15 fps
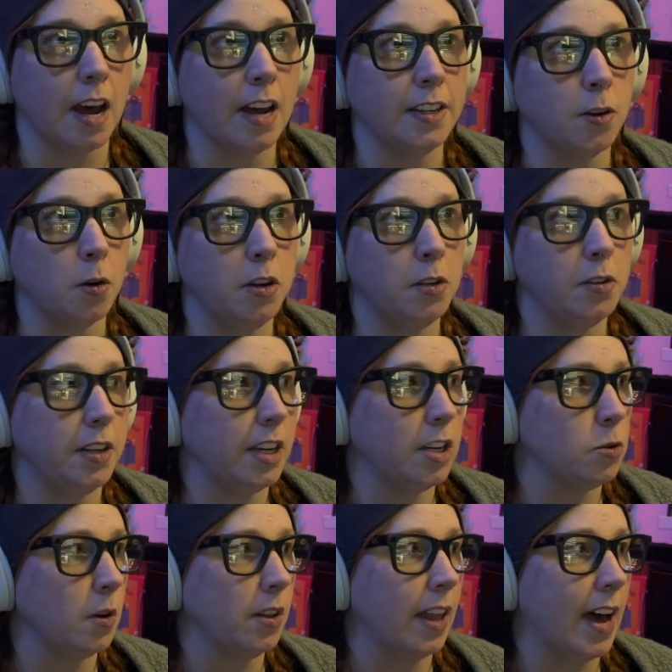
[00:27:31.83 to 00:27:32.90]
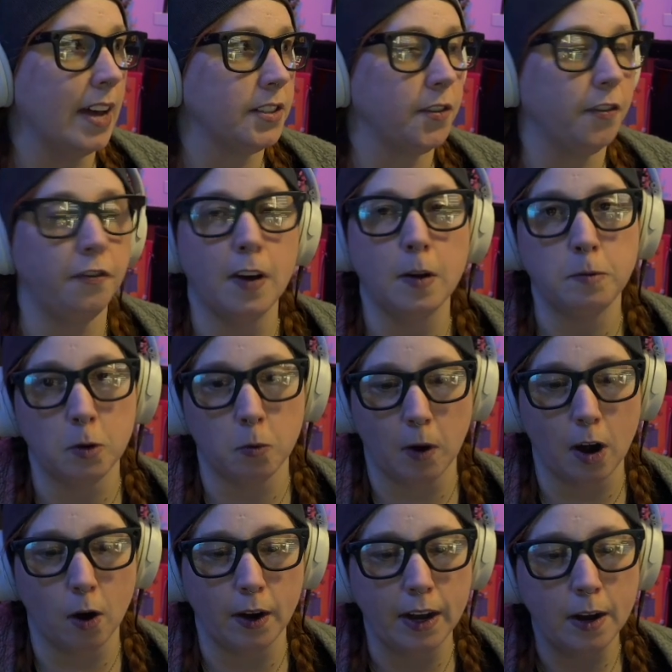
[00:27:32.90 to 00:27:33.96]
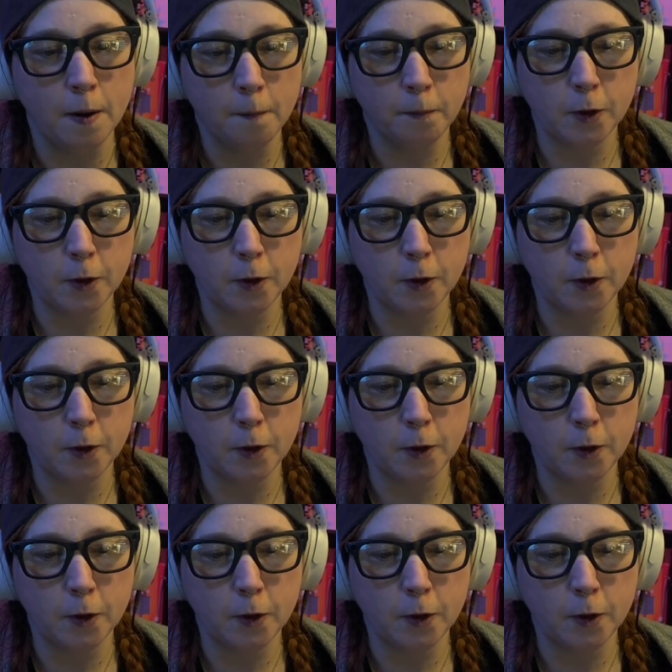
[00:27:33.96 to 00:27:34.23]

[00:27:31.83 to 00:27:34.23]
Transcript: I started using Kindroid last February